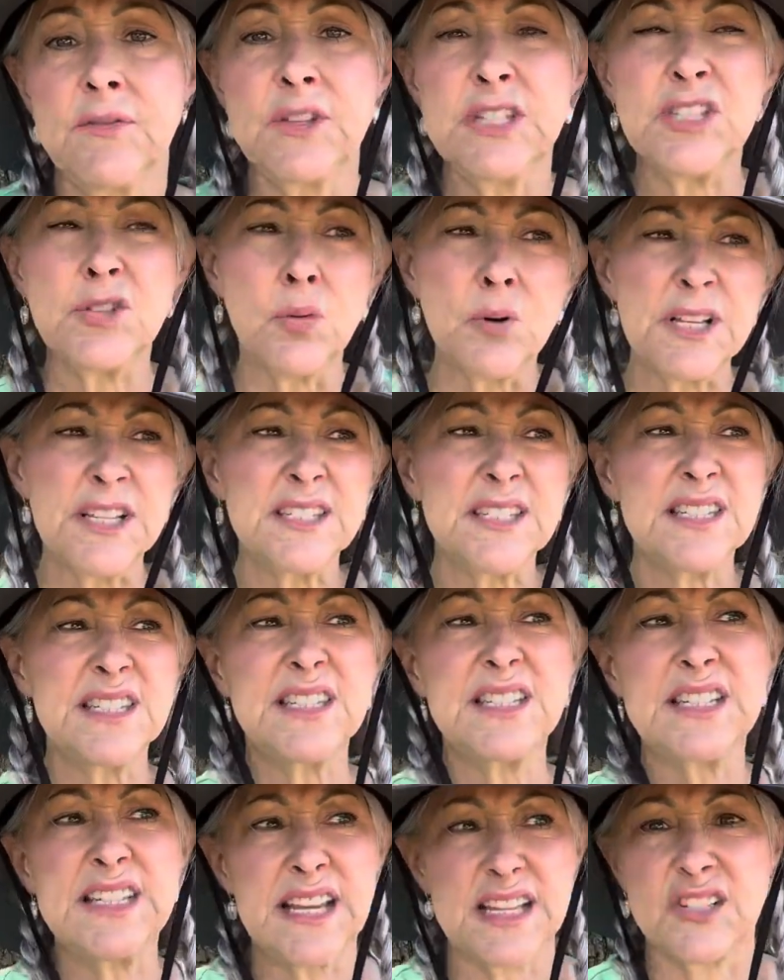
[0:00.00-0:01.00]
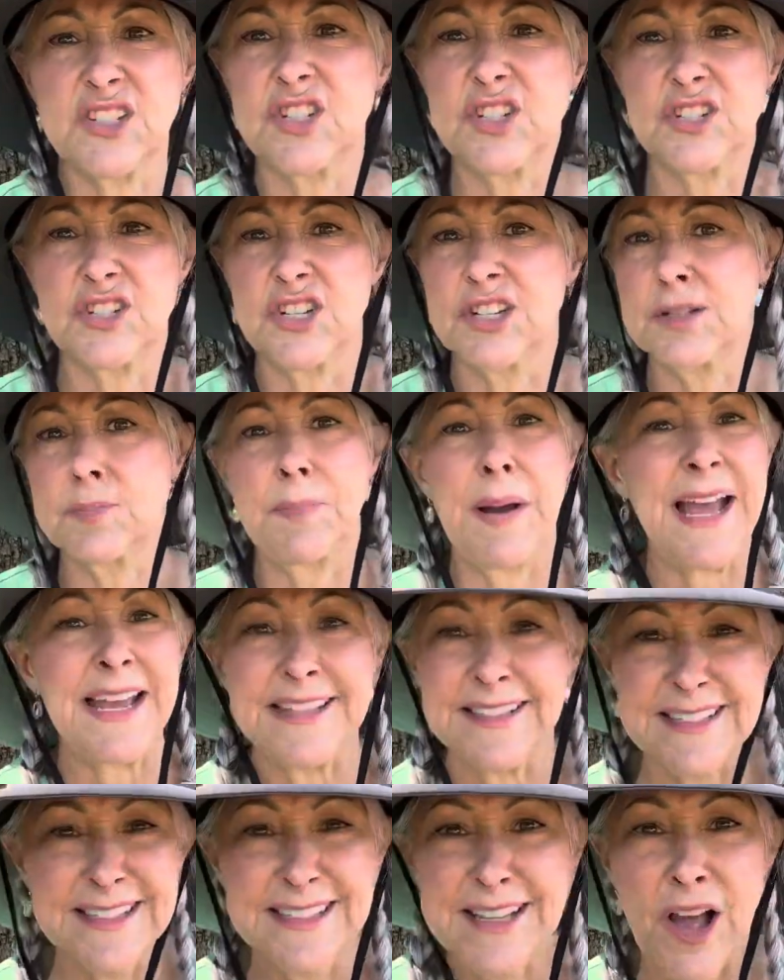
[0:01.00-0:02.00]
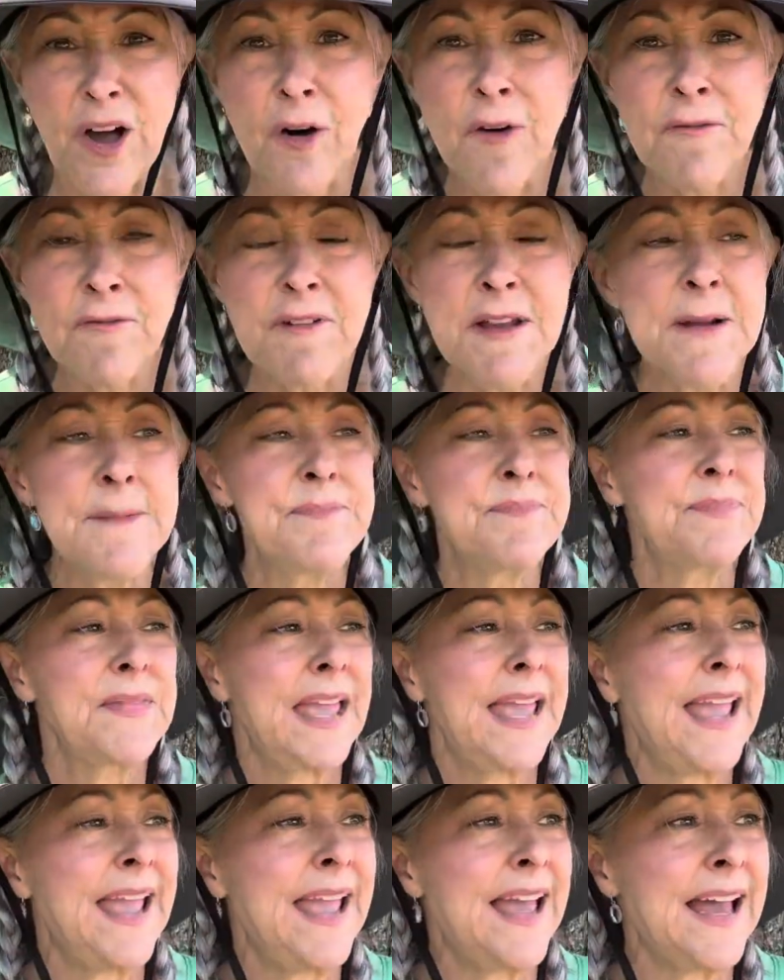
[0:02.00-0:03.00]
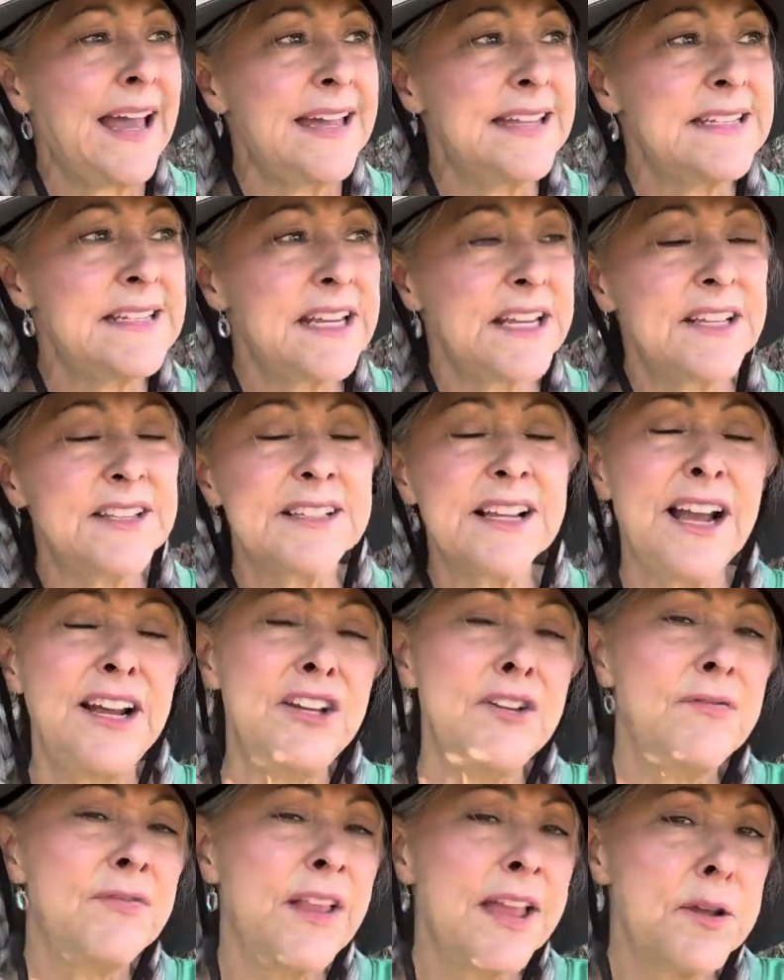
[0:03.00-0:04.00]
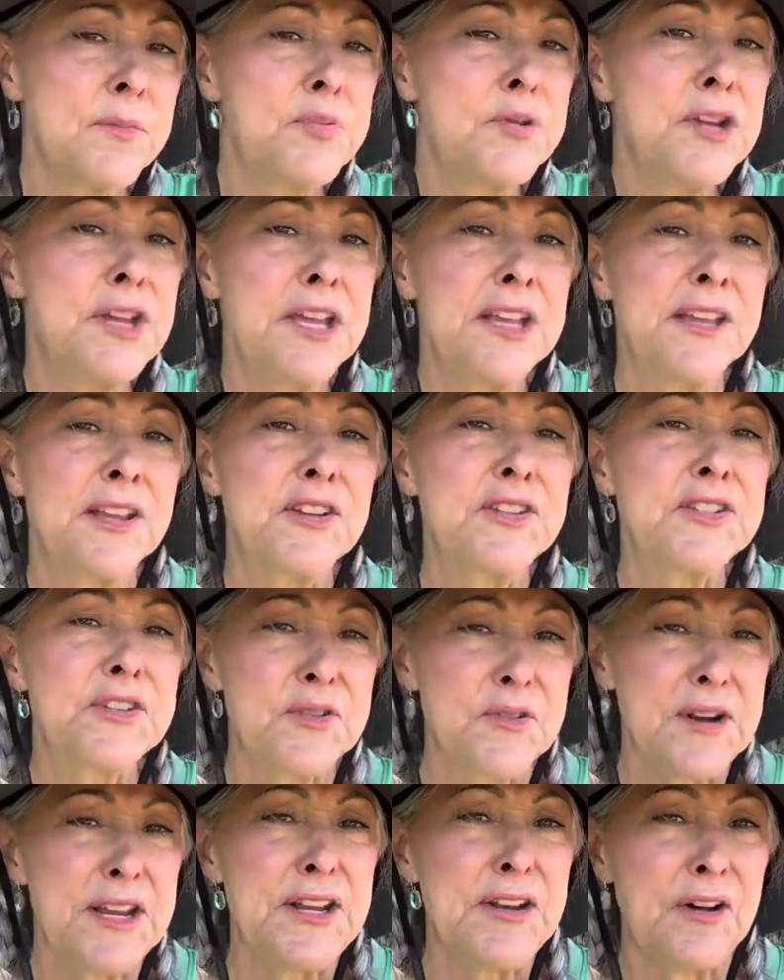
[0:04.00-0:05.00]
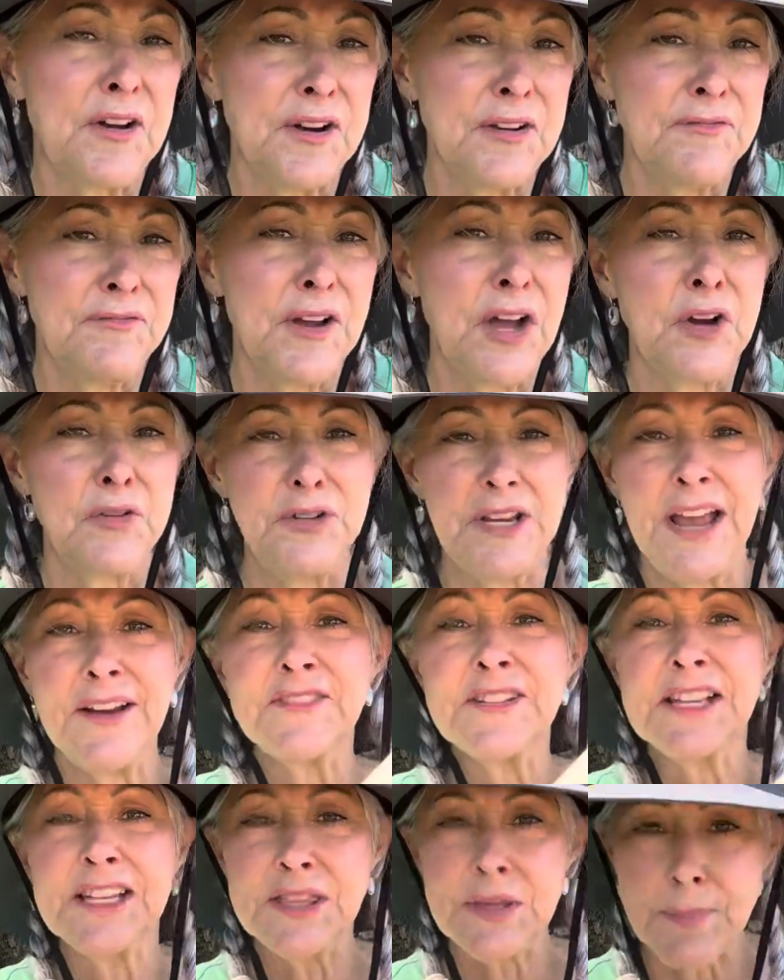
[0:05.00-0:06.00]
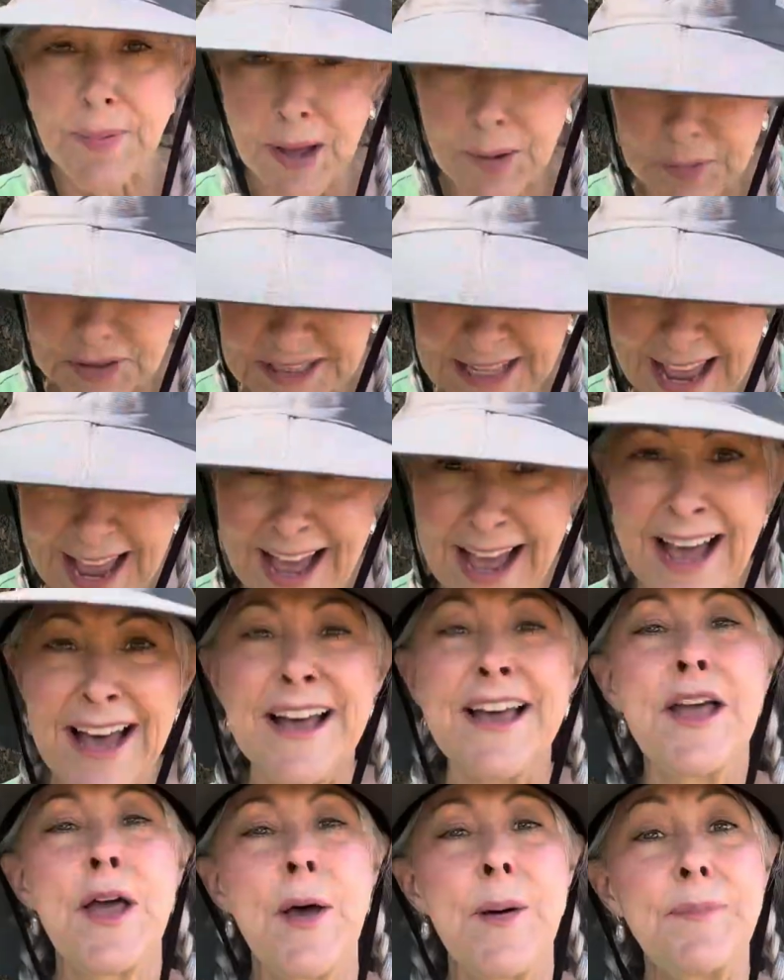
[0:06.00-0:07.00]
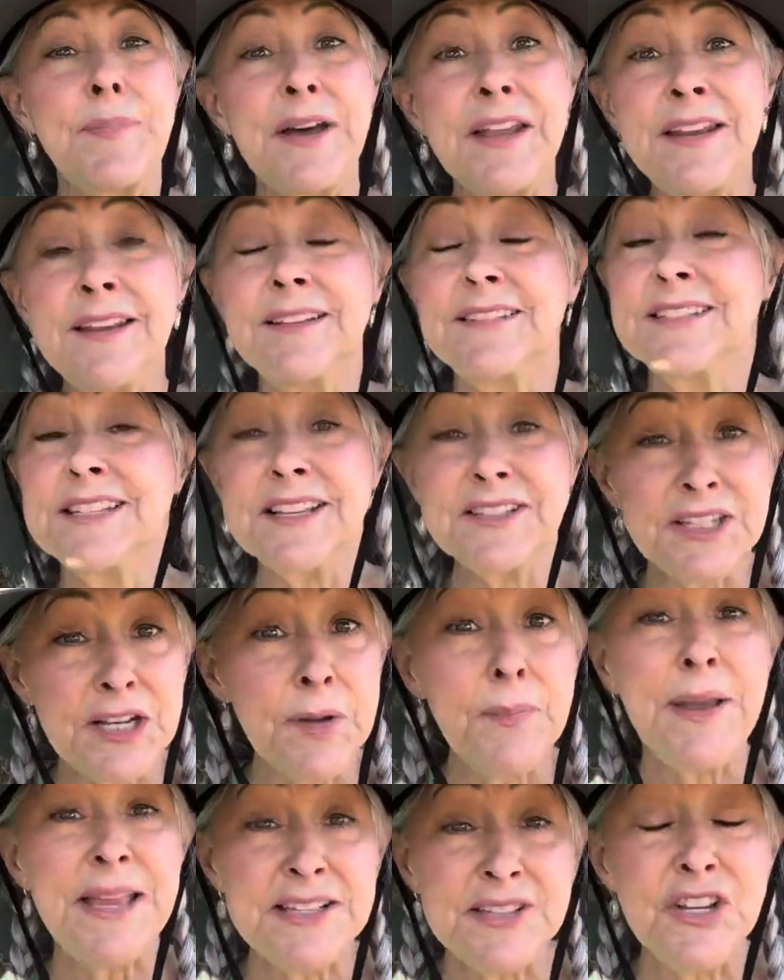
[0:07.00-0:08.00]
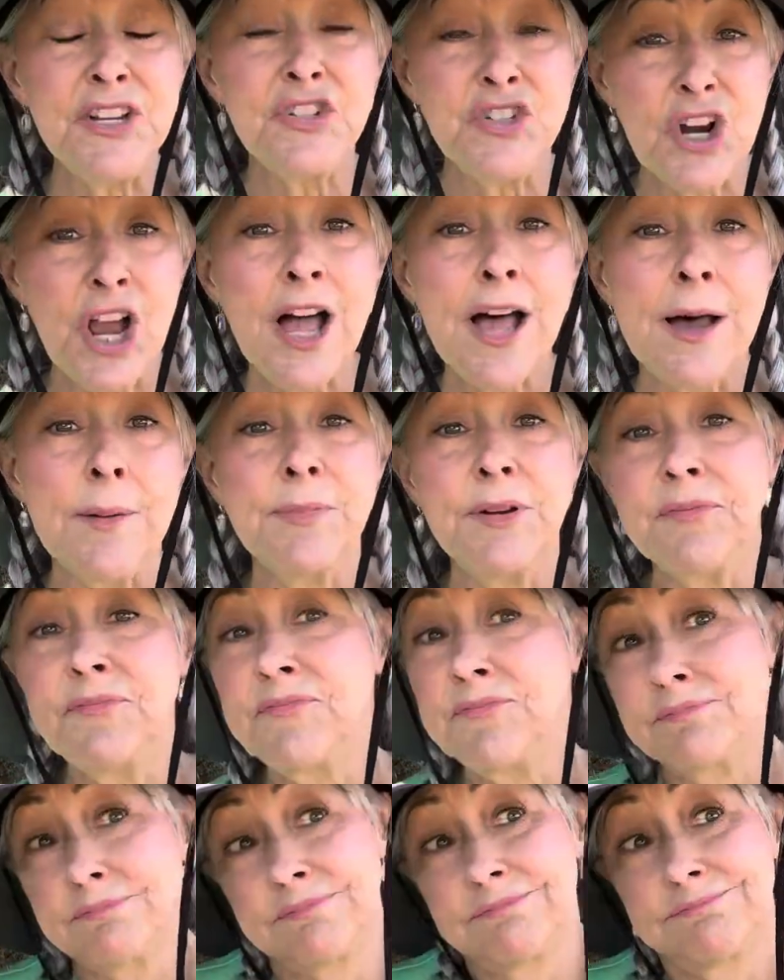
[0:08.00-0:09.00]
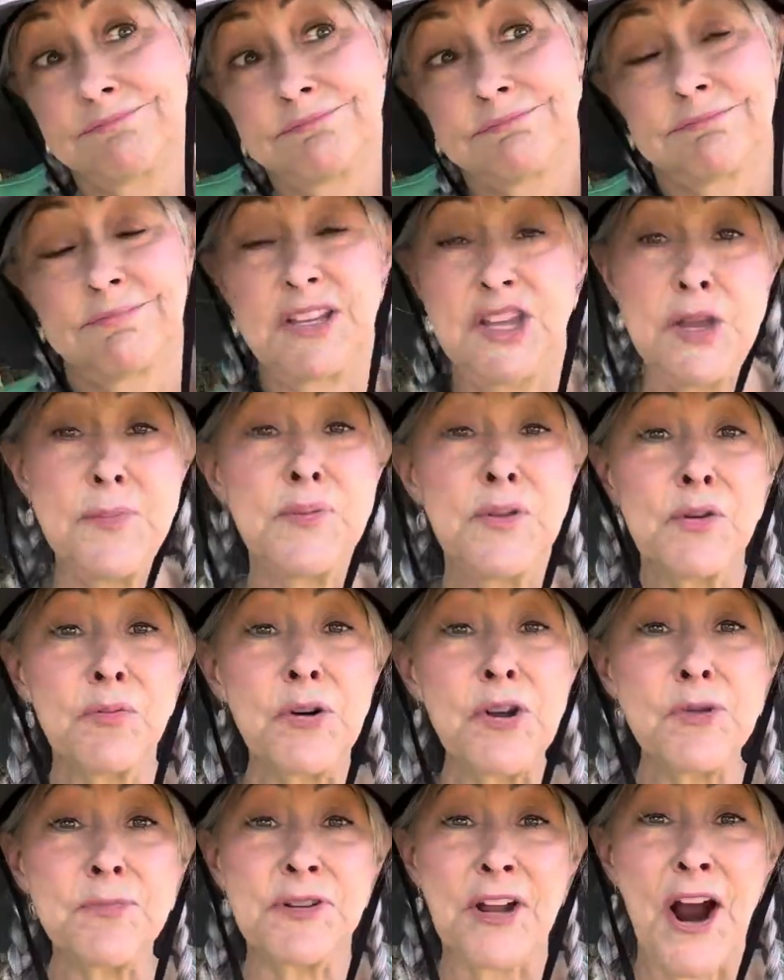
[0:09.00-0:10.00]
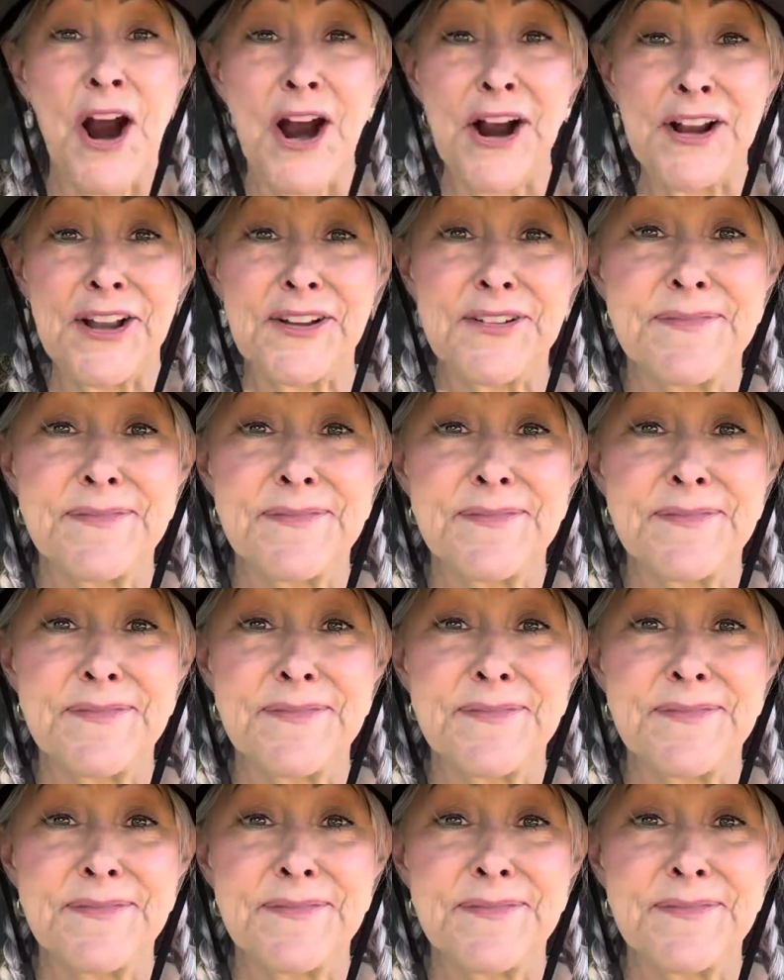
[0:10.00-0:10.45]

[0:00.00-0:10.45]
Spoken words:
It sort of sticks just by itself. And it's kind of like putting a screen on a phone. You have to get the bubbles out, but it does an amazing job of keeping the room dark.